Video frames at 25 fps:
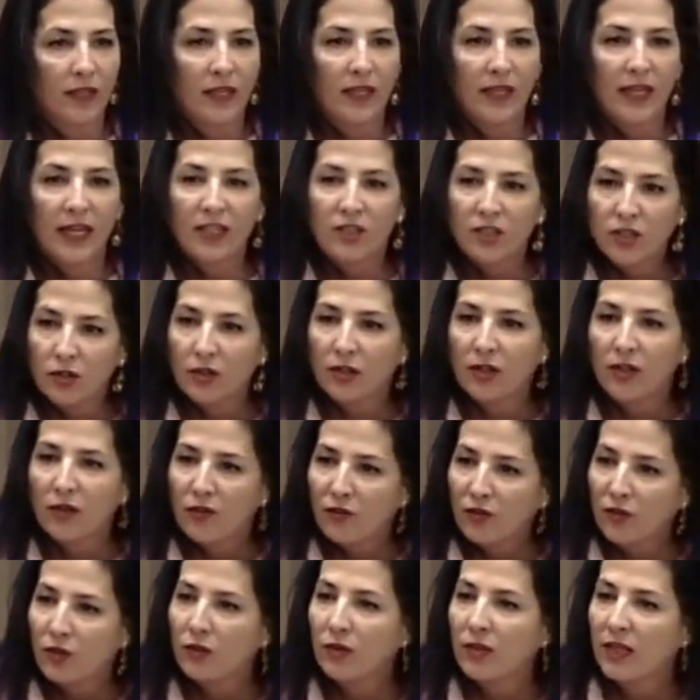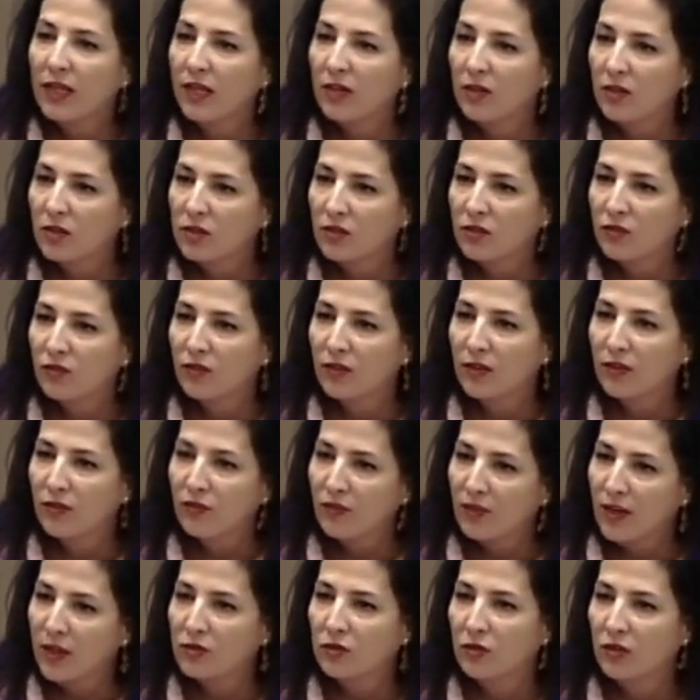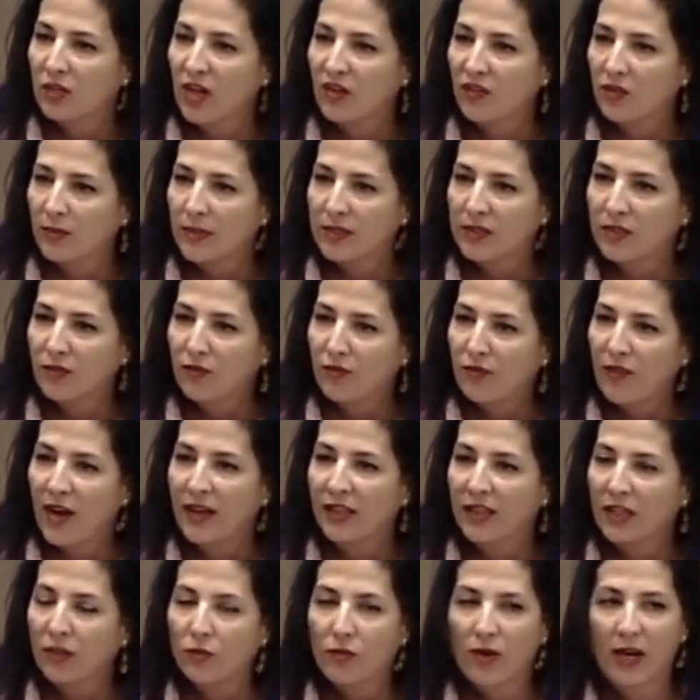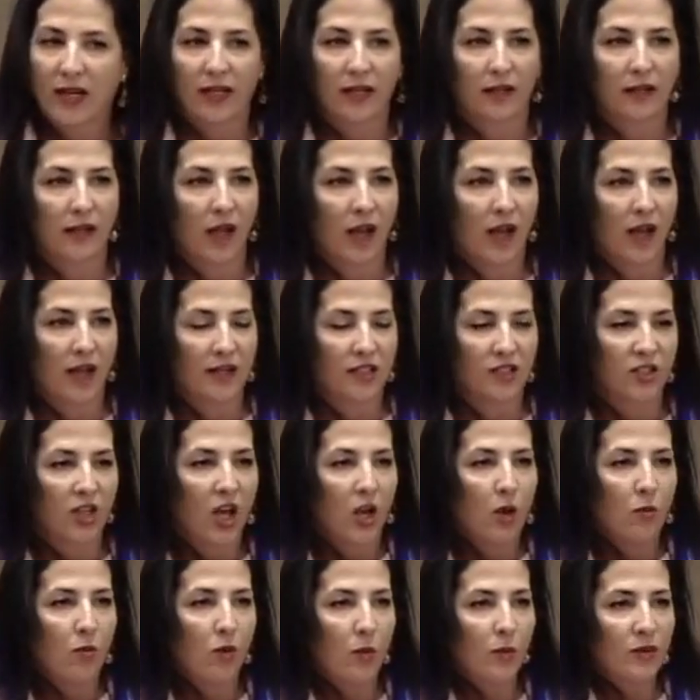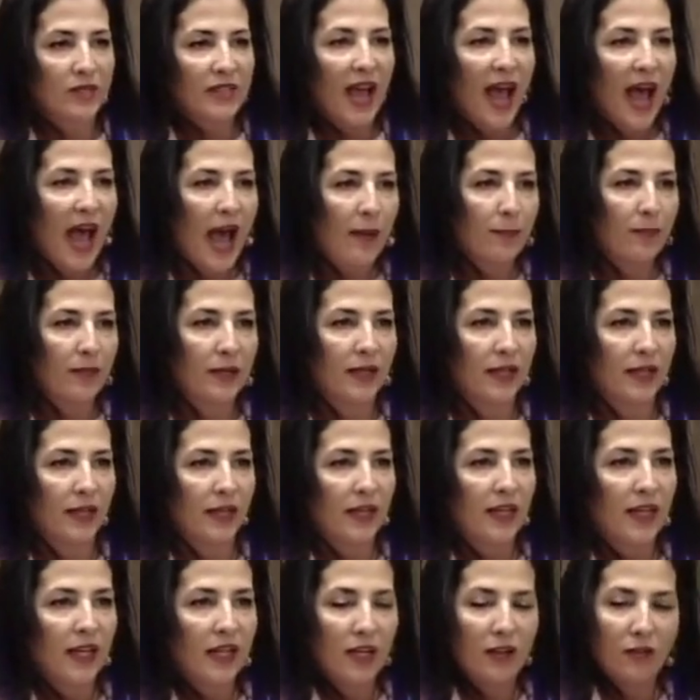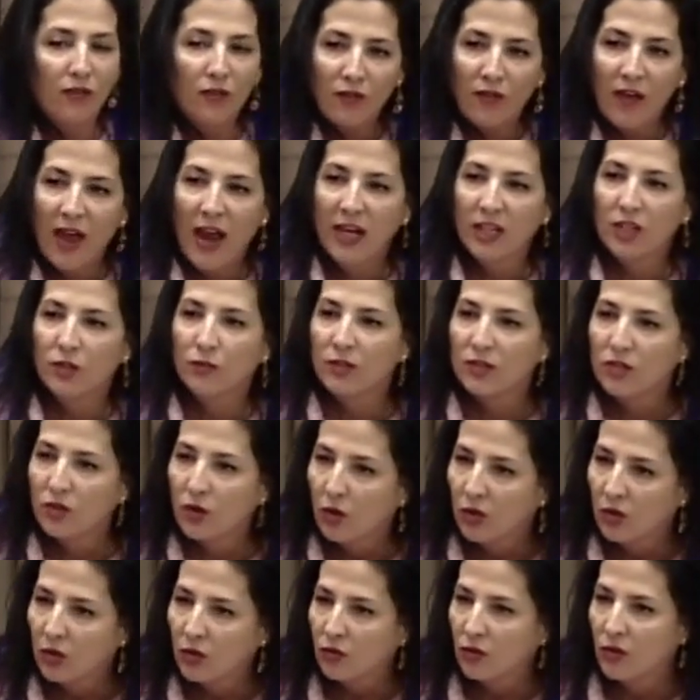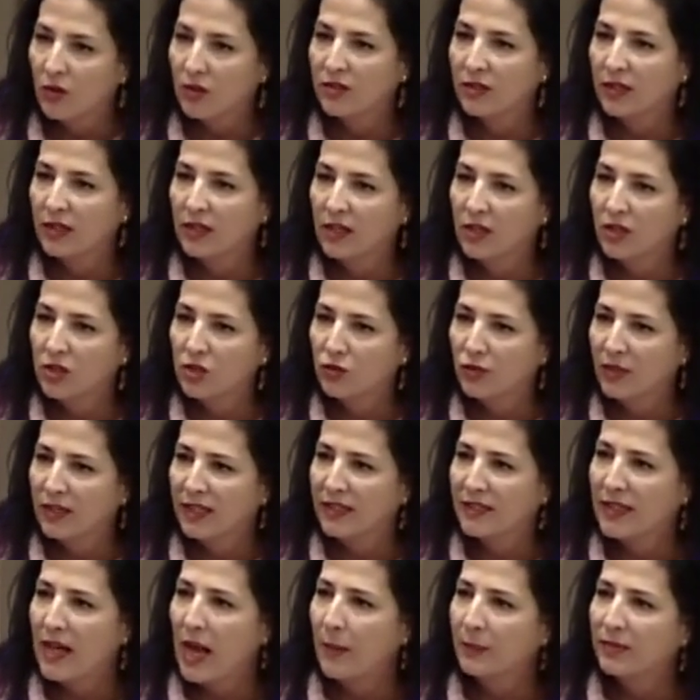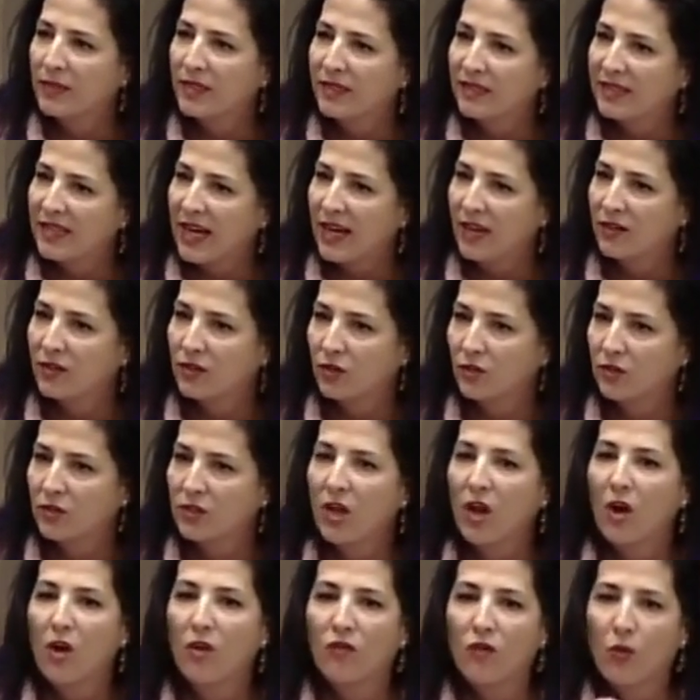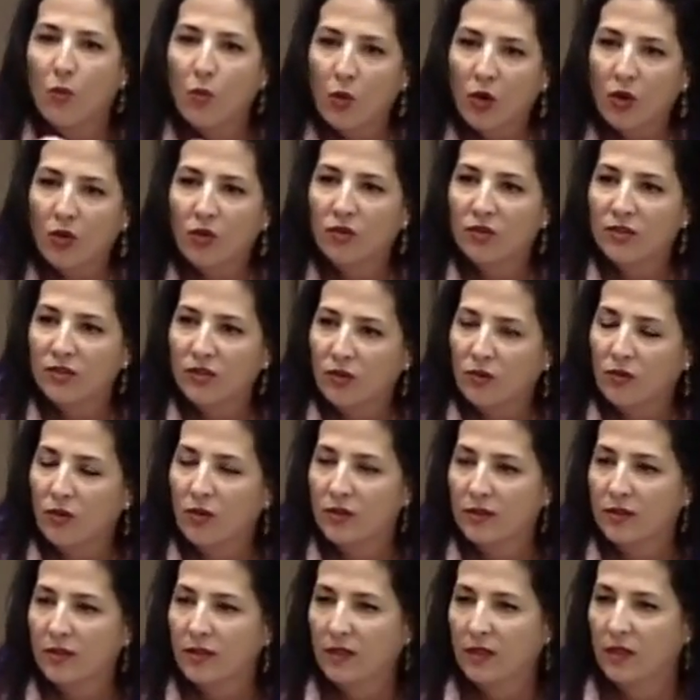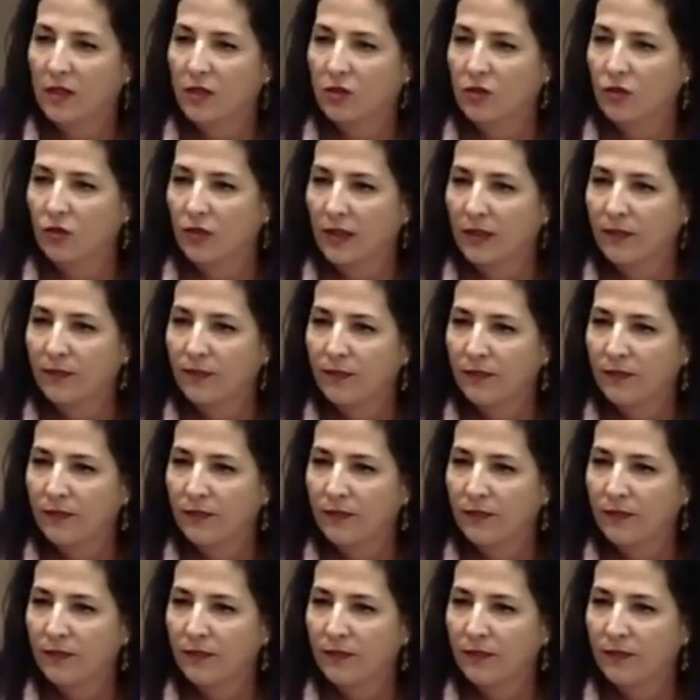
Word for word: It took a few years for the federal government to finally recognize what was happening in factories all across the country and adopt standards for workers across the country.